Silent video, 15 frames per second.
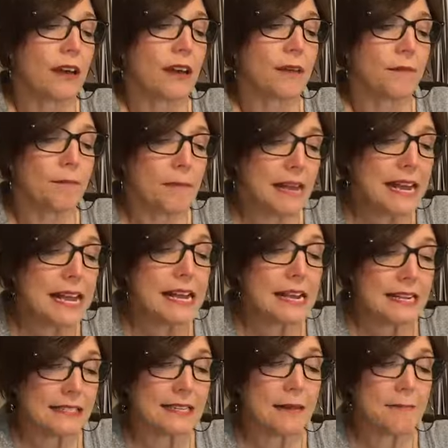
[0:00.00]
it
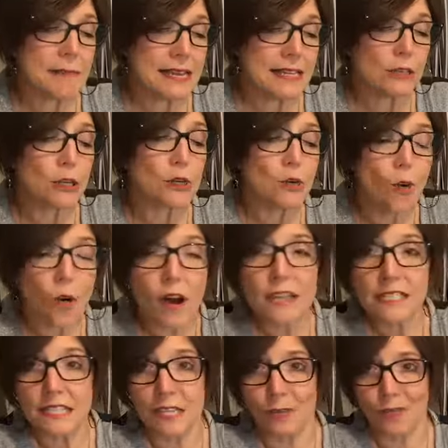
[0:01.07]
means it means
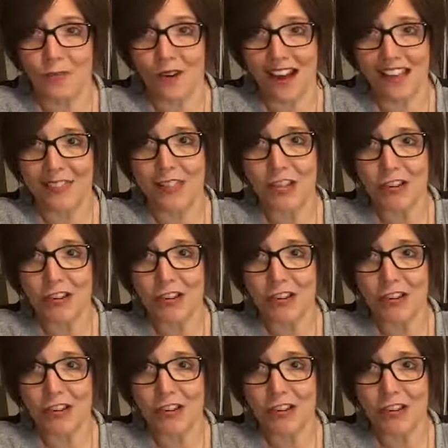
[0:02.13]
anointed one.